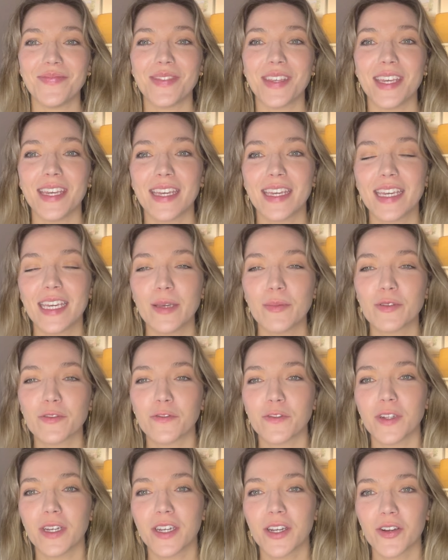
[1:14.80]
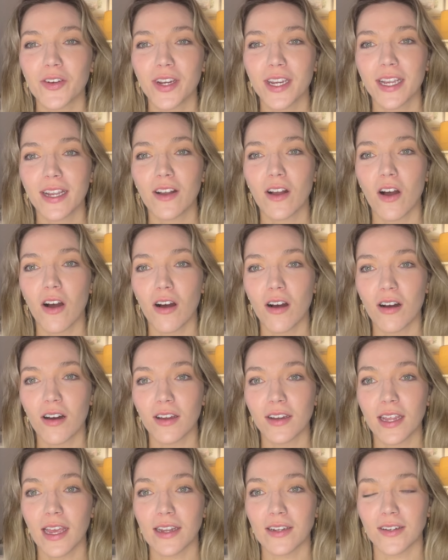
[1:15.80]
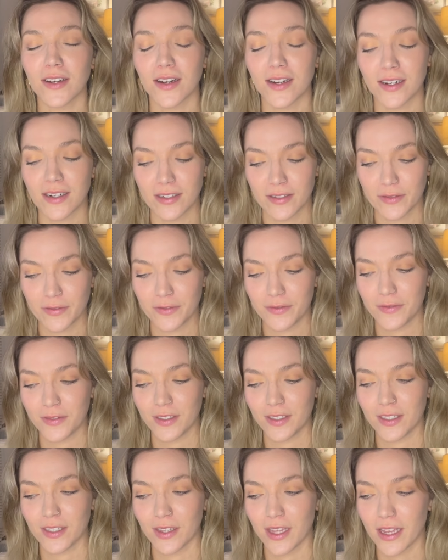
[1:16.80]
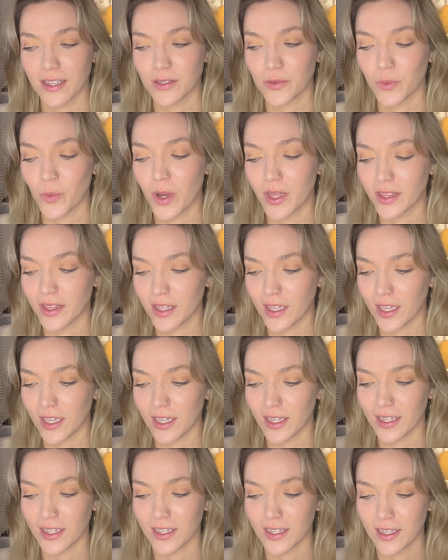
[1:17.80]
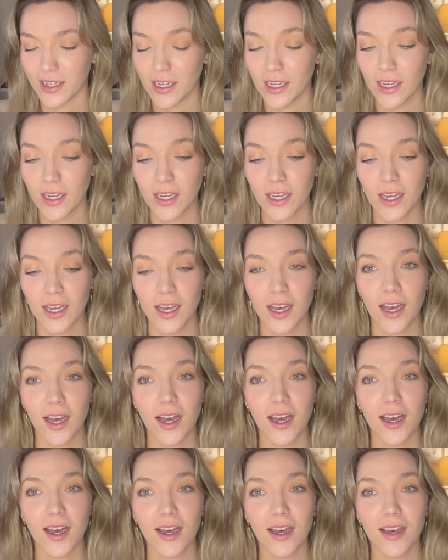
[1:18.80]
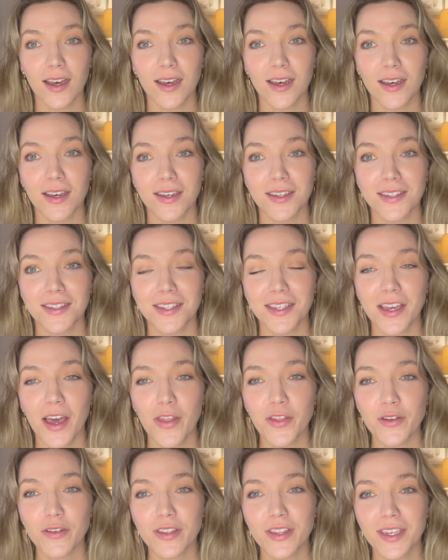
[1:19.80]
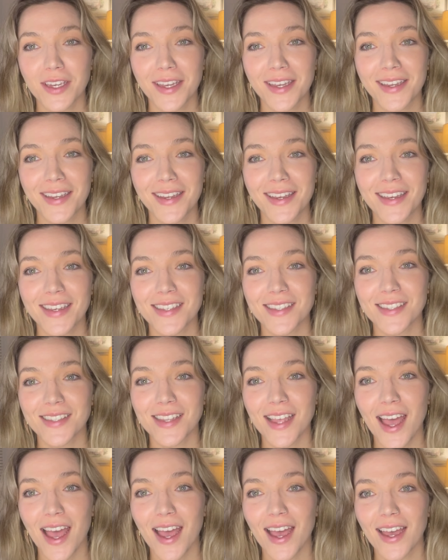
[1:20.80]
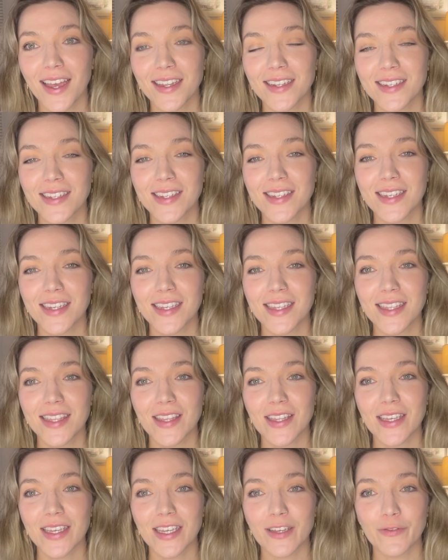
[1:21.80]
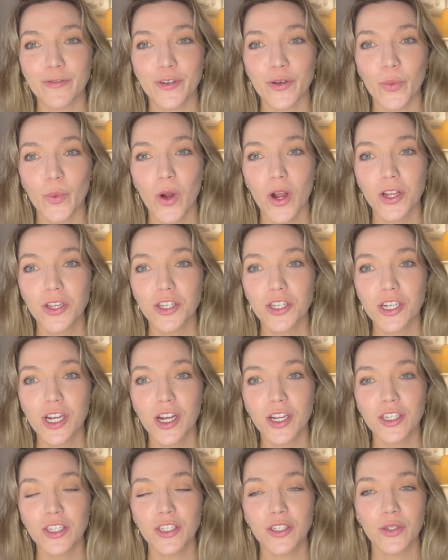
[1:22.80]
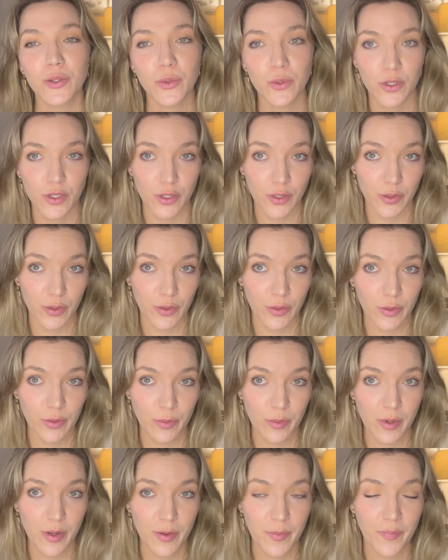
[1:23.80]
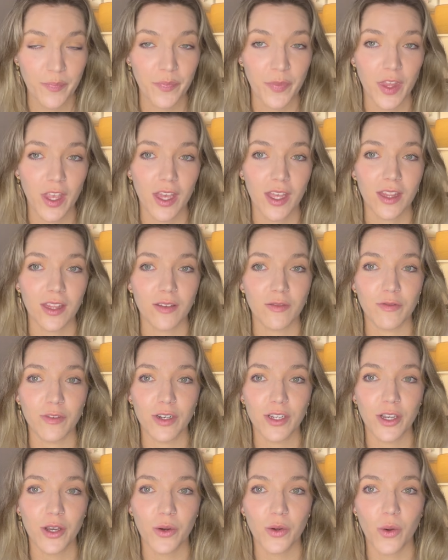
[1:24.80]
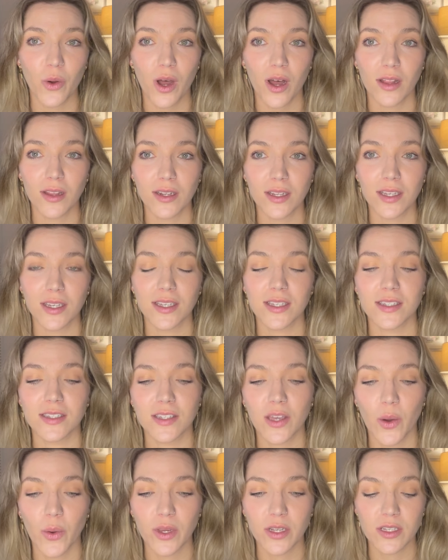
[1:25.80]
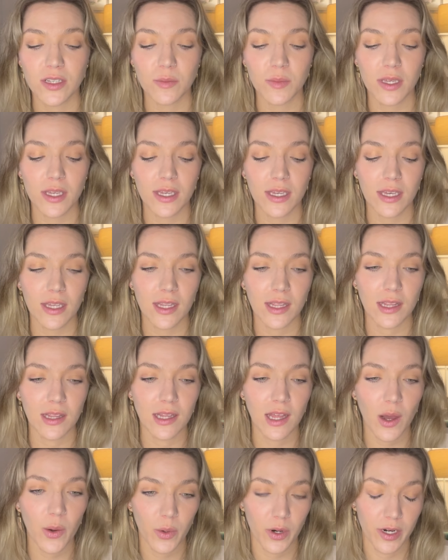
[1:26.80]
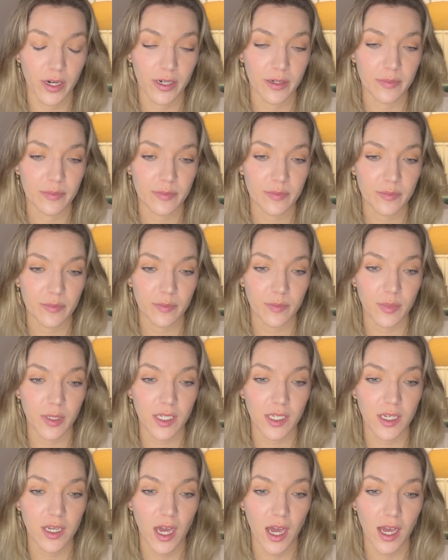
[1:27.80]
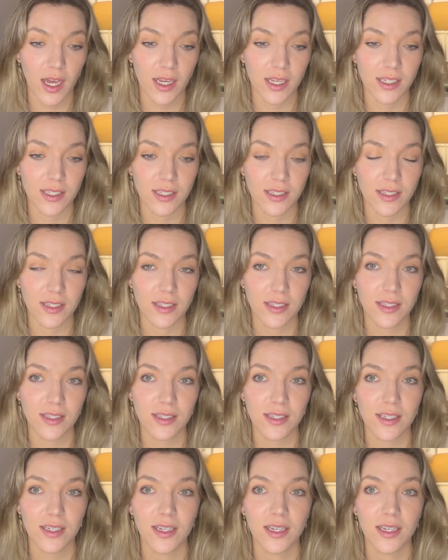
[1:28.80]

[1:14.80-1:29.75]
it keeps flickering on and off. So that's one thing. The other thing is that if you're watching on YouTube, the video quality is going to be lower because